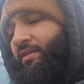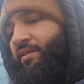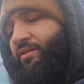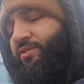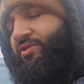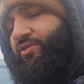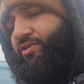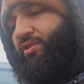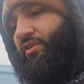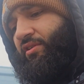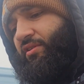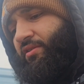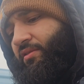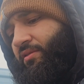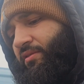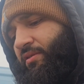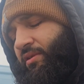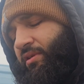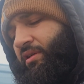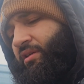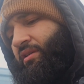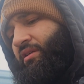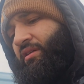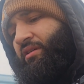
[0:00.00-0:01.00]
So
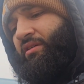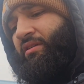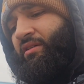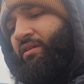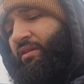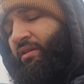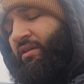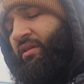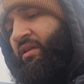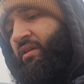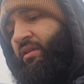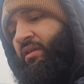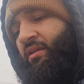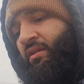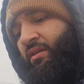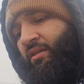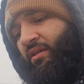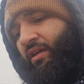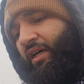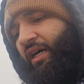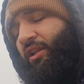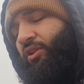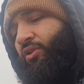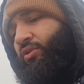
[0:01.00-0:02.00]

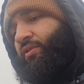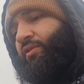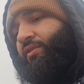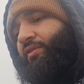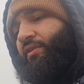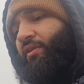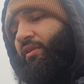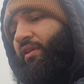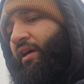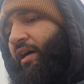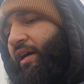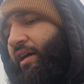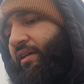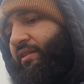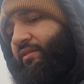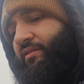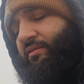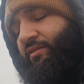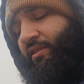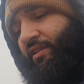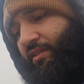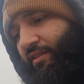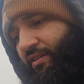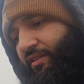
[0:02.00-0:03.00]
I learned a lot.
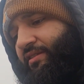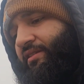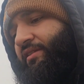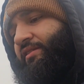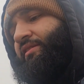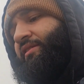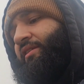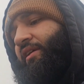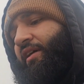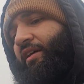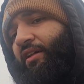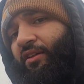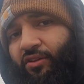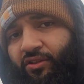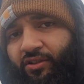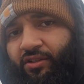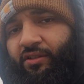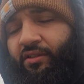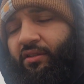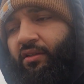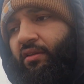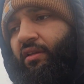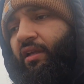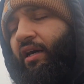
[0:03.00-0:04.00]
Needless to say, I
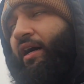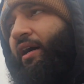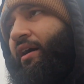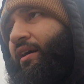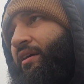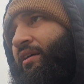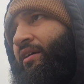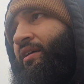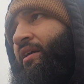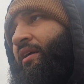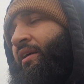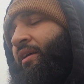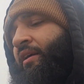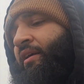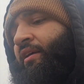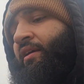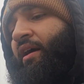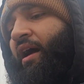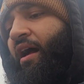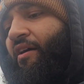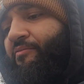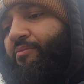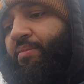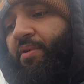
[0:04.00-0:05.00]
learned a lot.
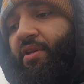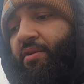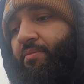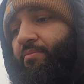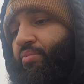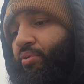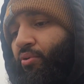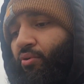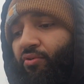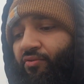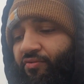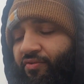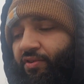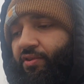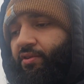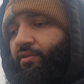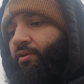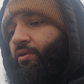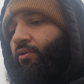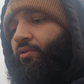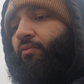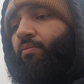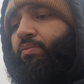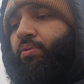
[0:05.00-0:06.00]
I've been improving
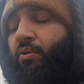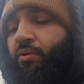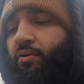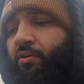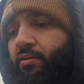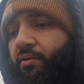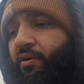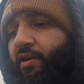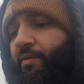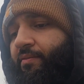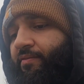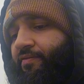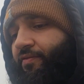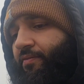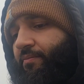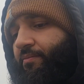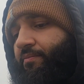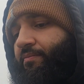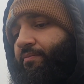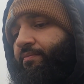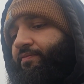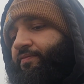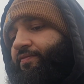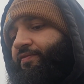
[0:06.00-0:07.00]
the whole program from
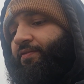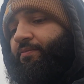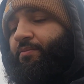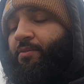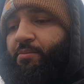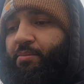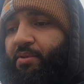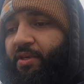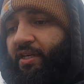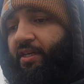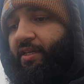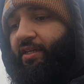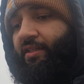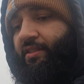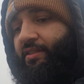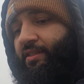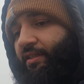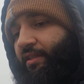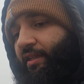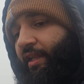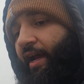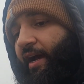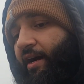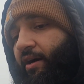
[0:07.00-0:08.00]
the beginning
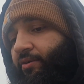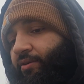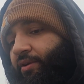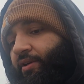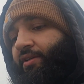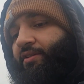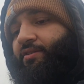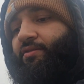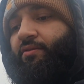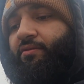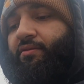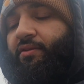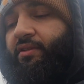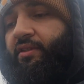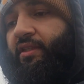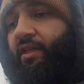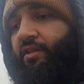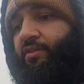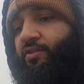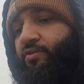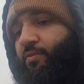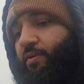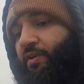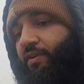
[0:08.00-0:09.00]
till now, and it's only
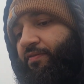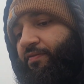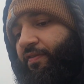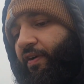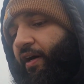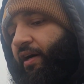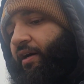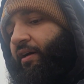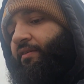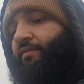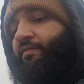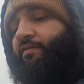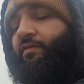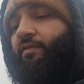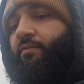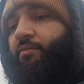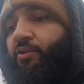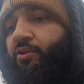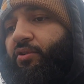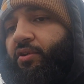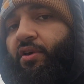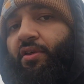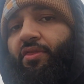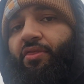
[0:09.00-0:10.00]
day 25.
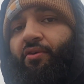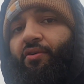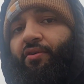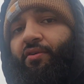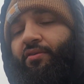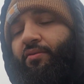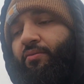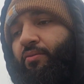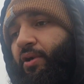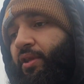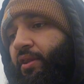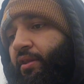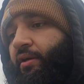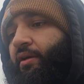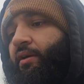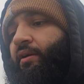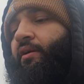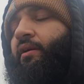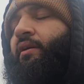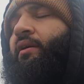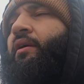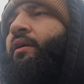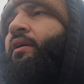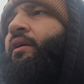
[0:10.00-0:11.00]
I'm only a third of the way there.